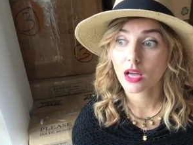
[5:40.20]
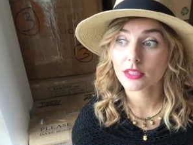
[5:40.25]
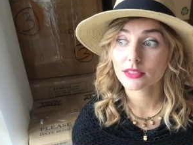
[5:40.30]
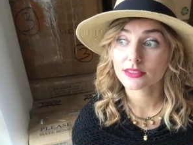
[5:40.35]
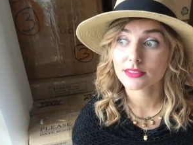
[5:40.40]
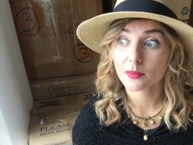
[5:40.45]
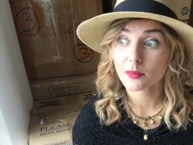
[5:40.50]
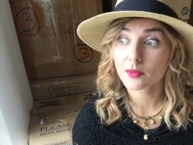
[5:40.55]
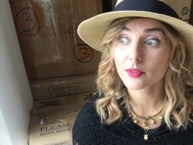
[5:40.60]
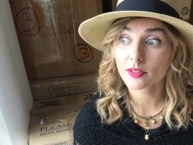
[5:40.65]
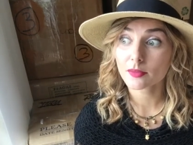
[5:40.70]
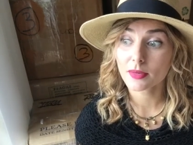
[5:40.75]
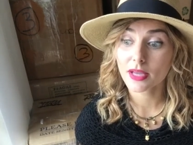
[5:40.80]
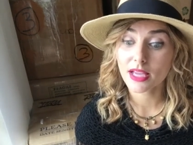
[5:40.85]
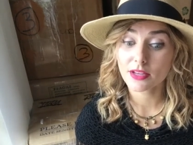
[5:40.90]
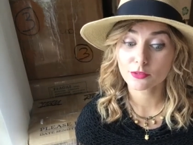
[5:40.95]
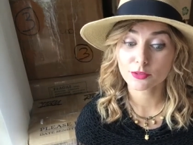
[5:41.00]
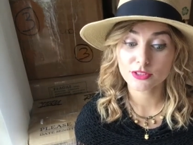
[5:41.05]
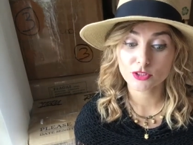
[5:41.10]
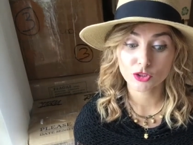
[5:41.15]
Some of them
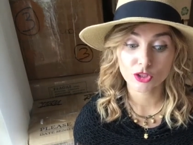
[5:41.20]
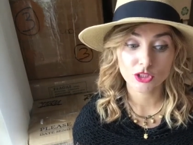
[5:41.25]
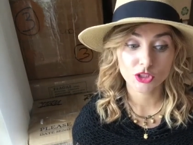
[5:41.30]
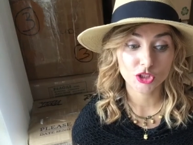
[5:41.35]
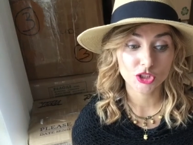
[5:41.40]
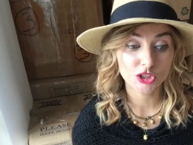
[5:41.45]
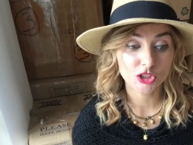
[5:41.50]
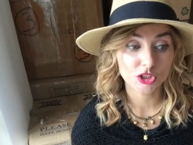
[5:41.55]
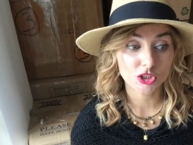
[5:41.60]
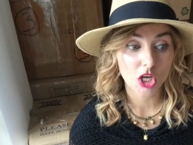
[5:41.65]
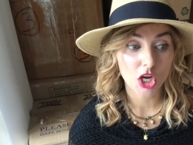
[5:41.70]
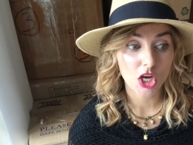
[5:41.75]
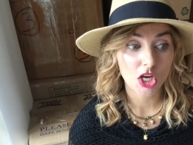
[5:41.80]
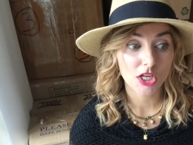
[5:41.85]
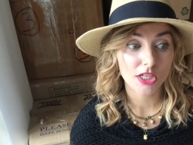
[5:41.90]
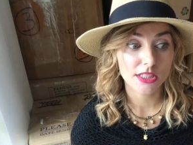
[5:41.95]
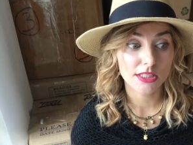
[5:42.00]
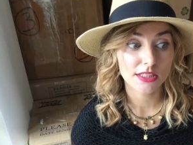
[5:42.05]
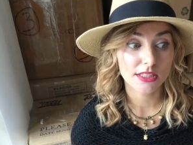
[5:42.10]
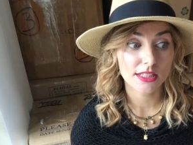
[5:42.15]
have restrictions
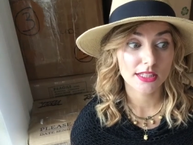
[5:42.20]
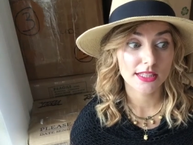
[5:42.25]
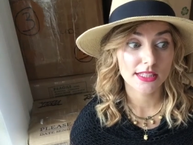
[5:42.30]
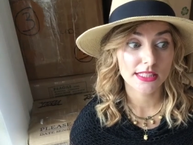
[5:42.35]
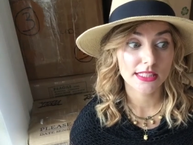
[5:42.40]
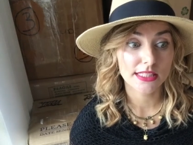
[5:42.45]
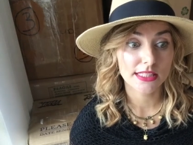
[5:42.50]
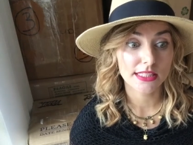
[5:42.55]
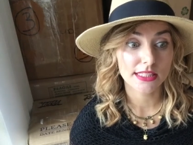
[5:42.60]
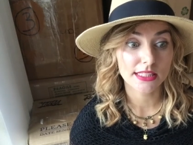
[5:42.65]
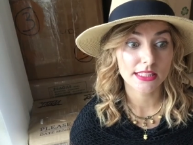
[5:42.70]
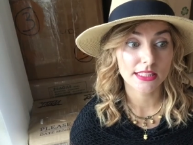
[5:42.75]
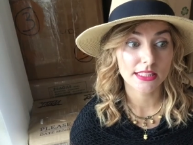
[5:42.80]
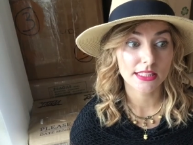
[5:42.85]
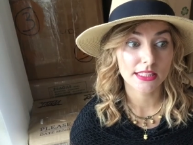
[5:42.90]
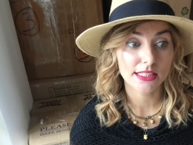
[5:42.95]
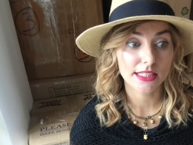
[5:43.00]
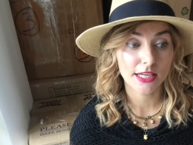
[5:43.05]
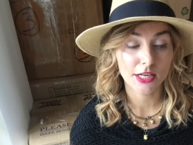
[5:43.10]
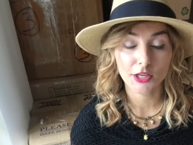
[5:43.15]
on
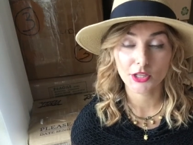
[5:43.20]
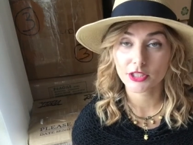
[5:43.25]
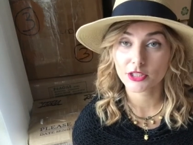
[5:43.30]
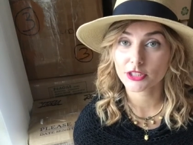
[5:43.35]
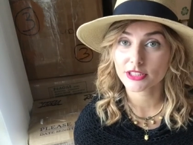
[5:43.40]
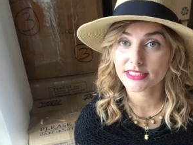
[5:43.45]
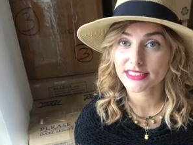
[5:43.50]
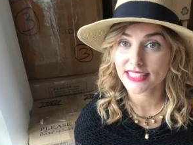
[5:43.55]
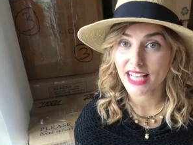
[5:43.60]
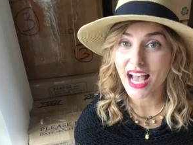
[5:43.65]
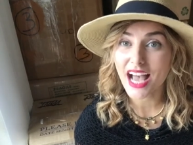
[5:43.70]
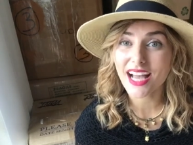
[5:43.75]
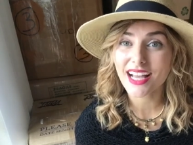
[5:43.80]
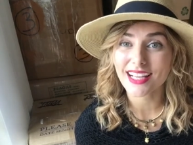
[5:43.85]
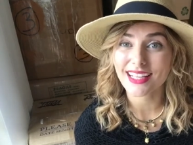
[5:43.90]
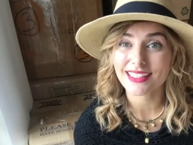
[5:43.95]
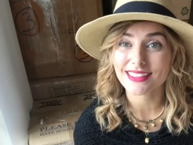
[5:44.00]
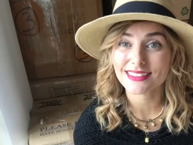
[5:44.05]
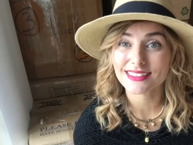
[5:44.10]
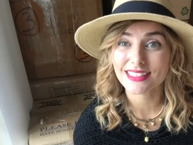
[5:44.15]
the carrier
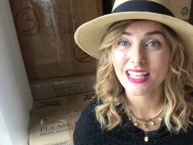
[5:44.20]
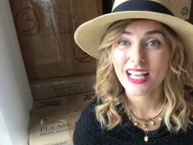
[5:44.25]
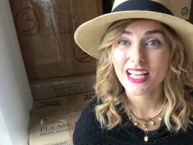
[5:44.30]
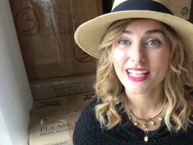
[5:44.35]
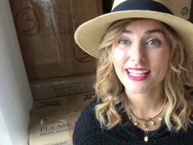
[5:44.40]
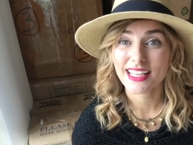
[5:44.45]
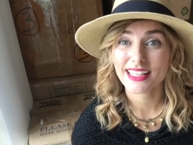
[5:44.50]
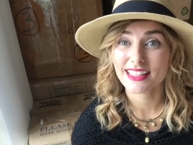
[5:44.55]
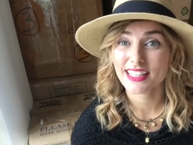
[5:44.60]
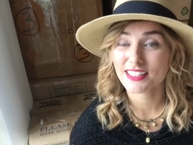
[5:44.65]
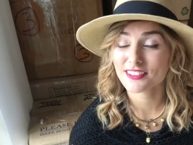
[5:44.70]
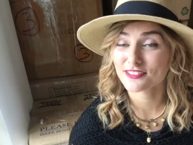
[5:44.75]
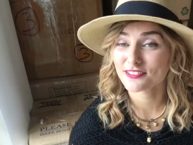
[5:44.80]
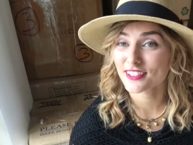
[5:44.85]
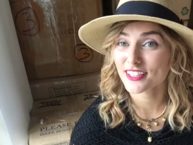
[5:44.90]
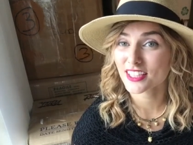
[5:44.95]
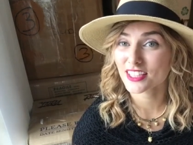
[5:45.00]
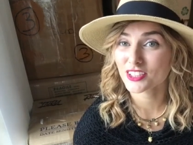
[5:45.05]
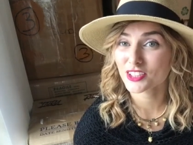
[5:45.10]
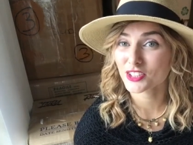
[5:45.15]
size. Can they
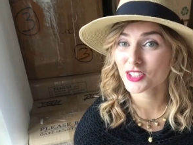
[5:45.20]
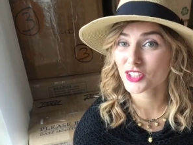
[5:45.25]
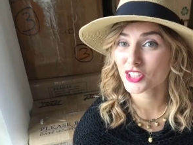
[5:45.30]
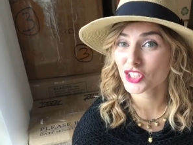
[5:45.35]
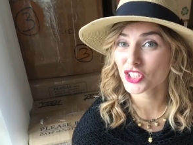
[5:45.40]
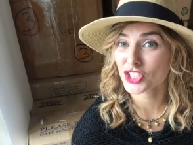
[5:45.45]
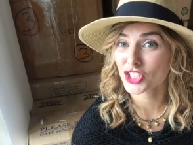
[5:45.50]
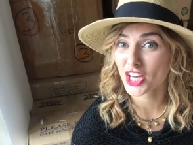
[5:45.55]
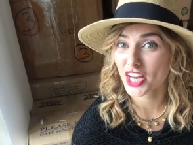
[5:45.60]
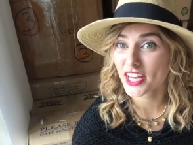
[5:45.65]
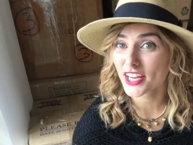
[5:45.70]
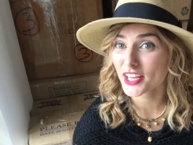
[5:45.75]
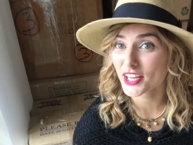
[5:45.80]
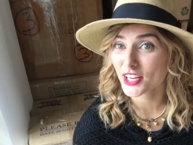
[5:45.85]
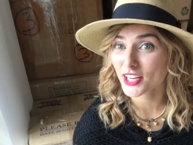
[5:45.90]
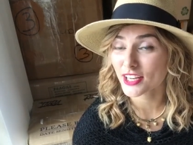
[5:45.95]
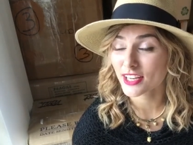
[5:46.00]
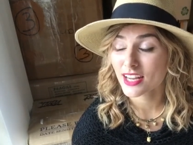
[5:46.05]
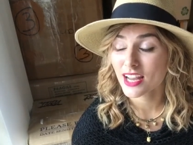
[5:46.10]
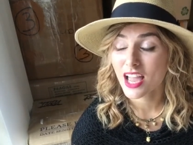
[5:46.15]
fit under the
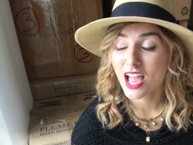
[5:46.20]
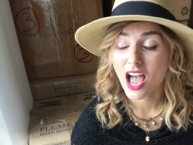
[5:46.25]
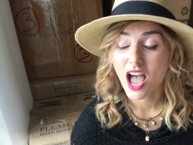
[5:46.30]
chair?